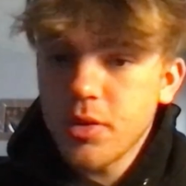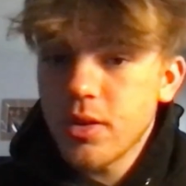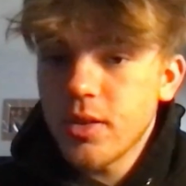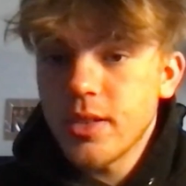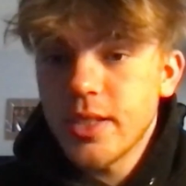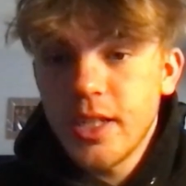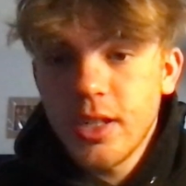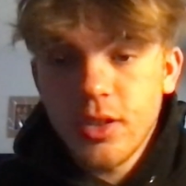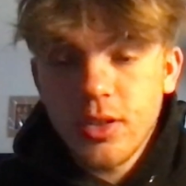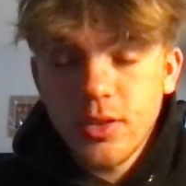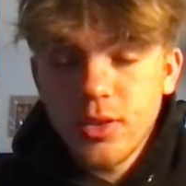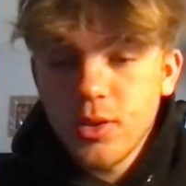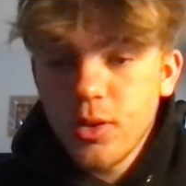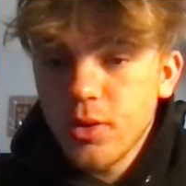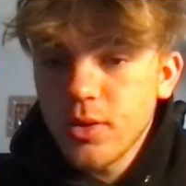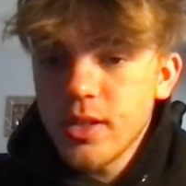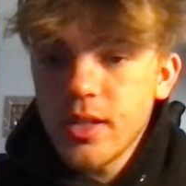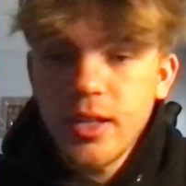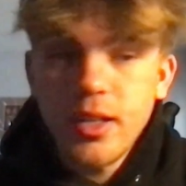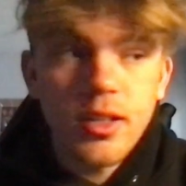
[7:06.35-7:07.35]
senior
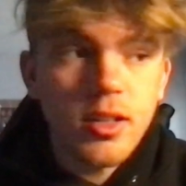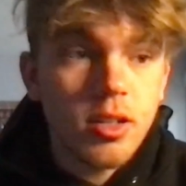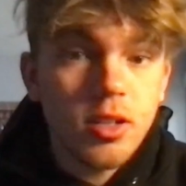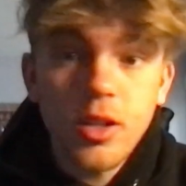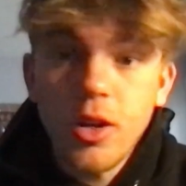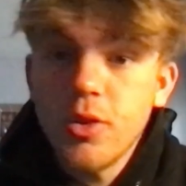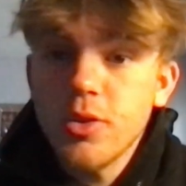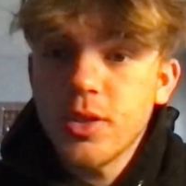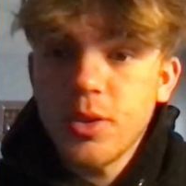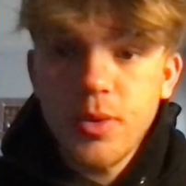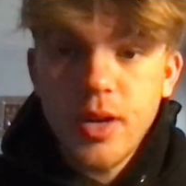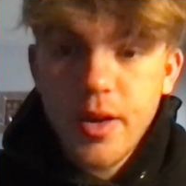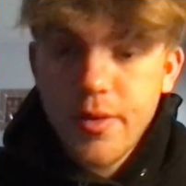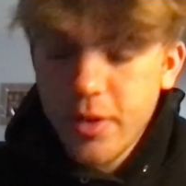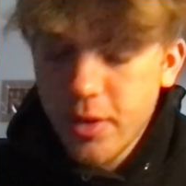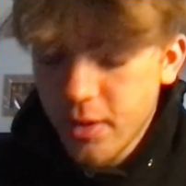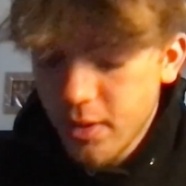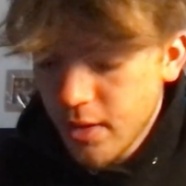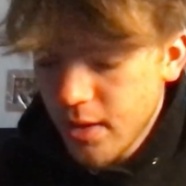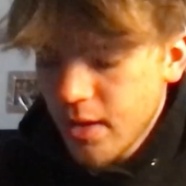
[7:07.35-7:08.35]
consultant, a closer,
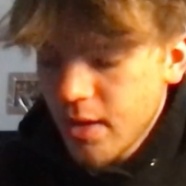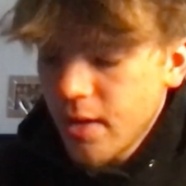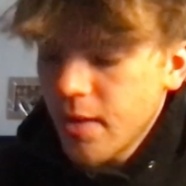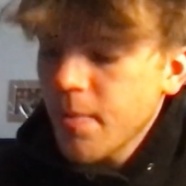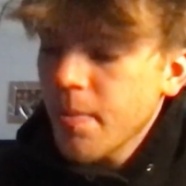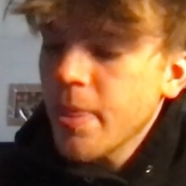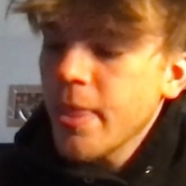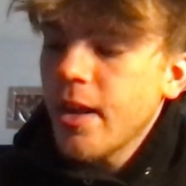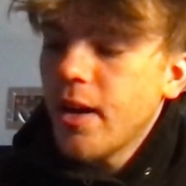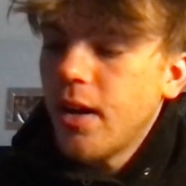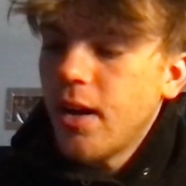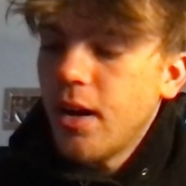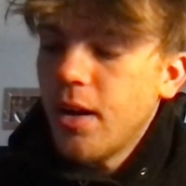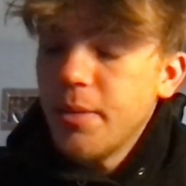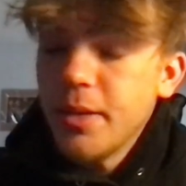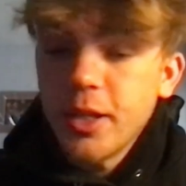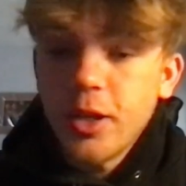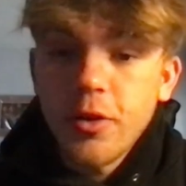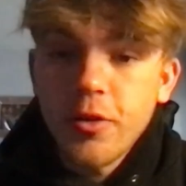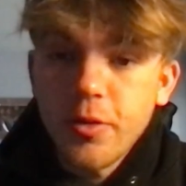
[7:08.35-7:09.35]
whatever, and
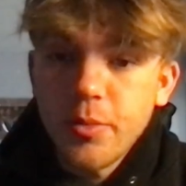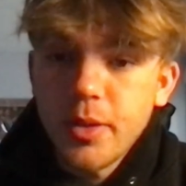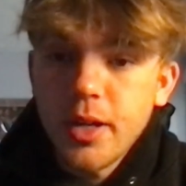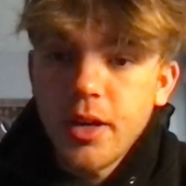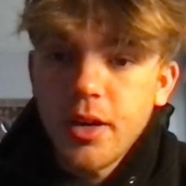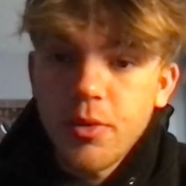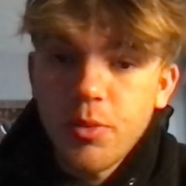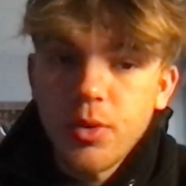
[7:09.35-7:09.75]
then go from there.